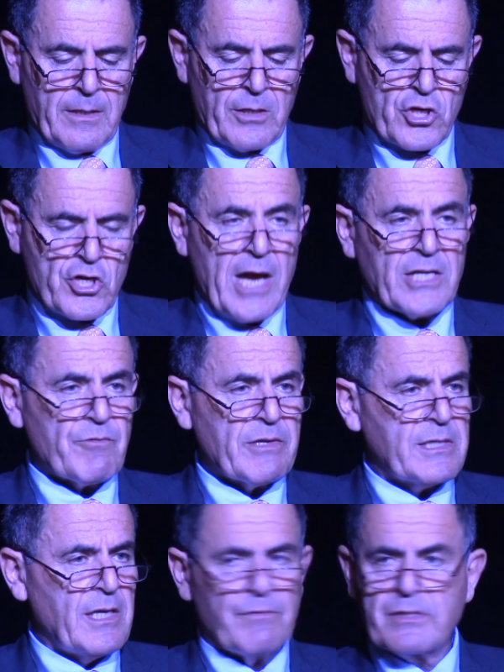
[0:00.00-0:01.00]
Shas
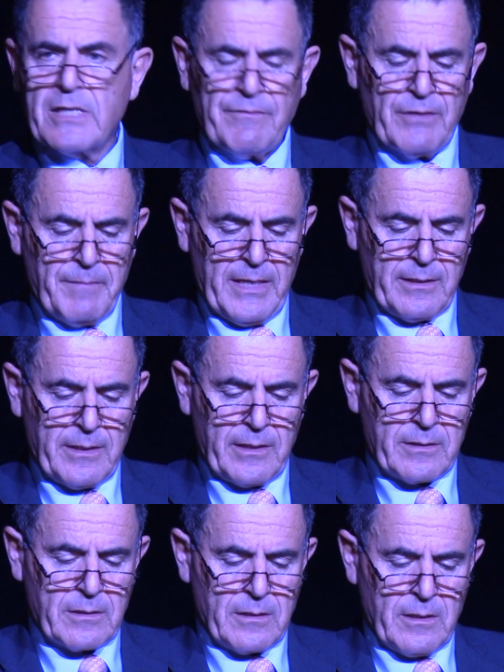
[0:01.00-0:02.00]
received 7
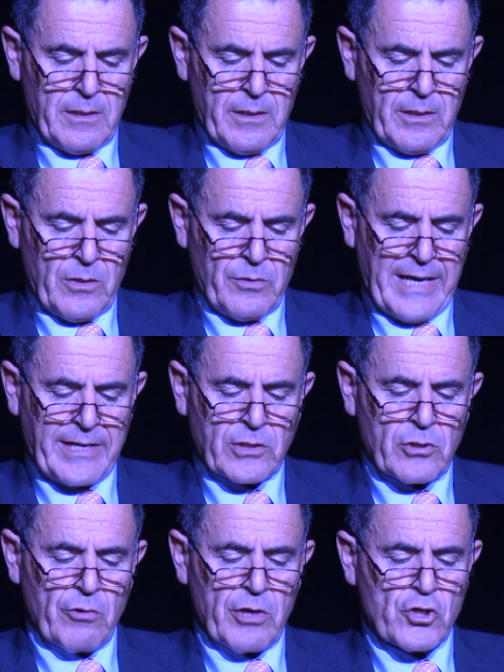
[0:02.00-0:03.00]
mandates. United
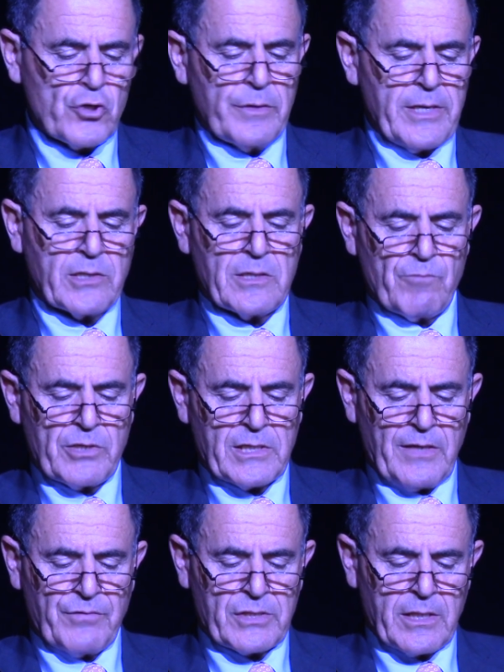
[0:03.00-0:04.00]
Torah Judaism
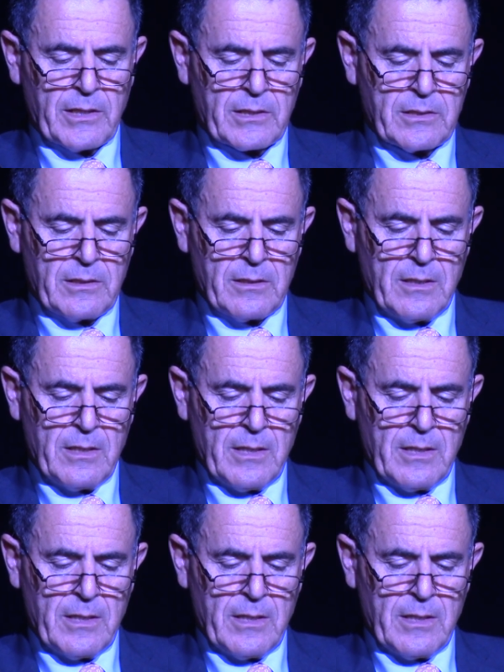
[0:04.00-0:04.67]
received 6.